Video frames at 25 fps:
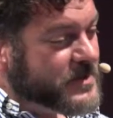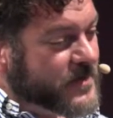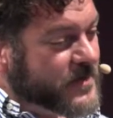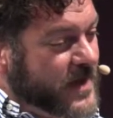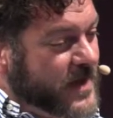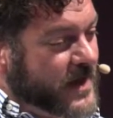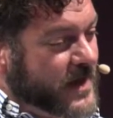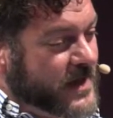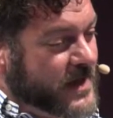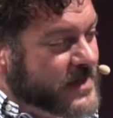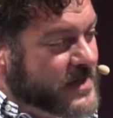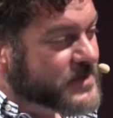
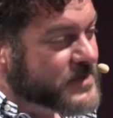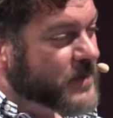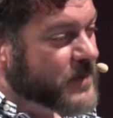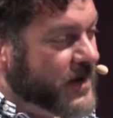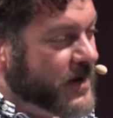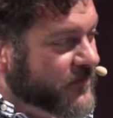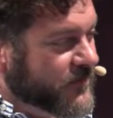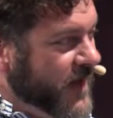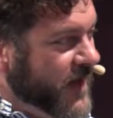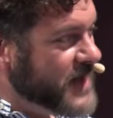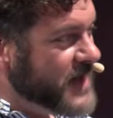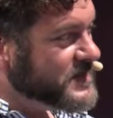thing is
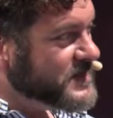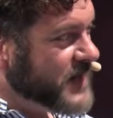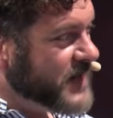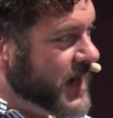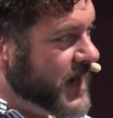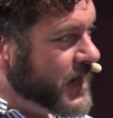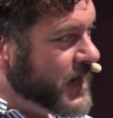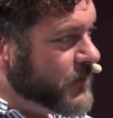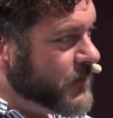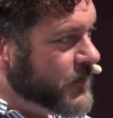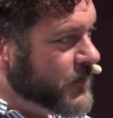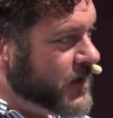quite
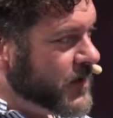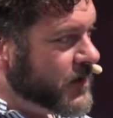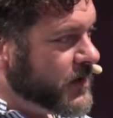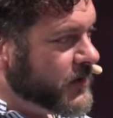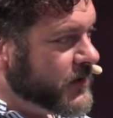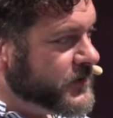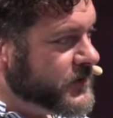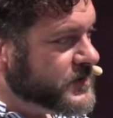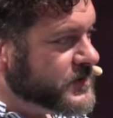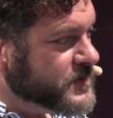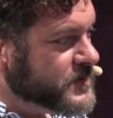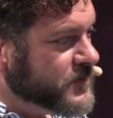fascinating,
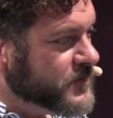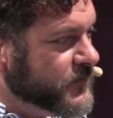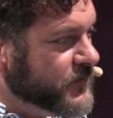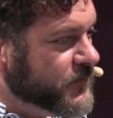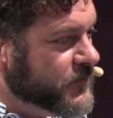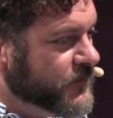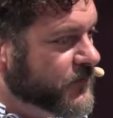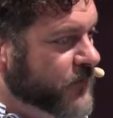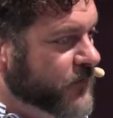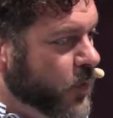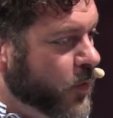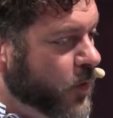because
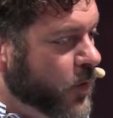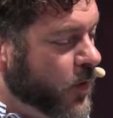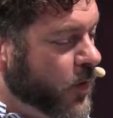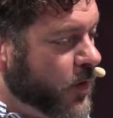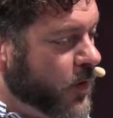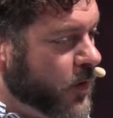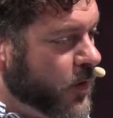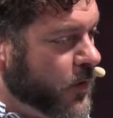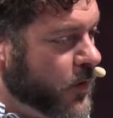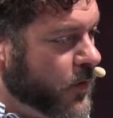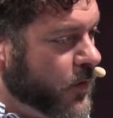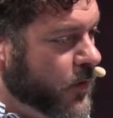
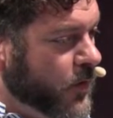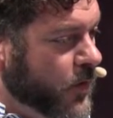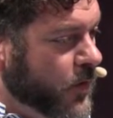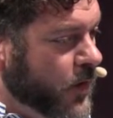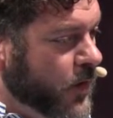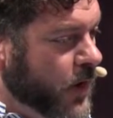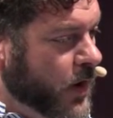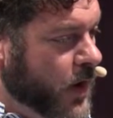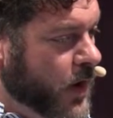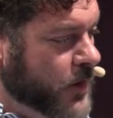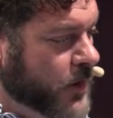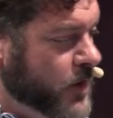for
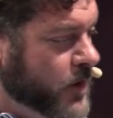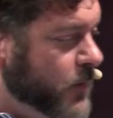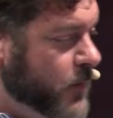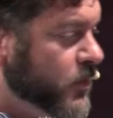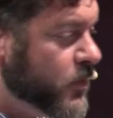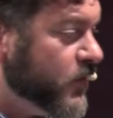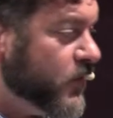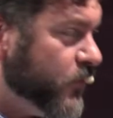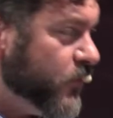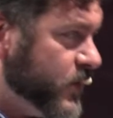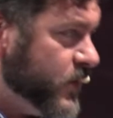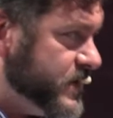a
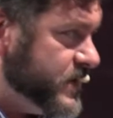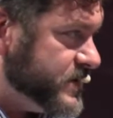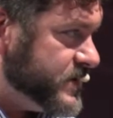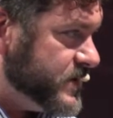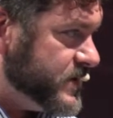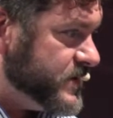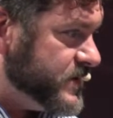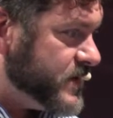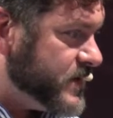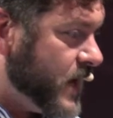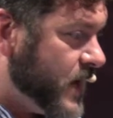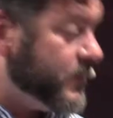number of
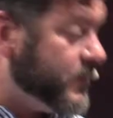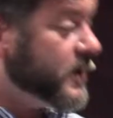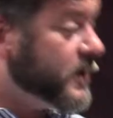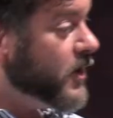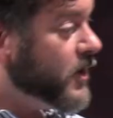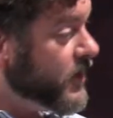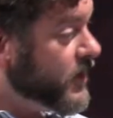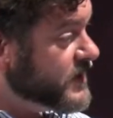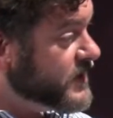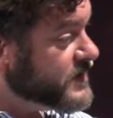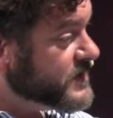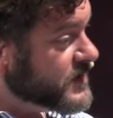reasons, and I'd be
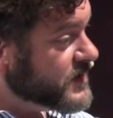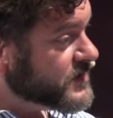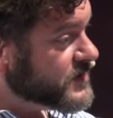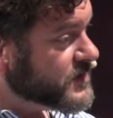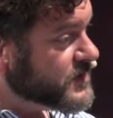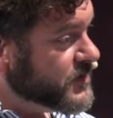curious to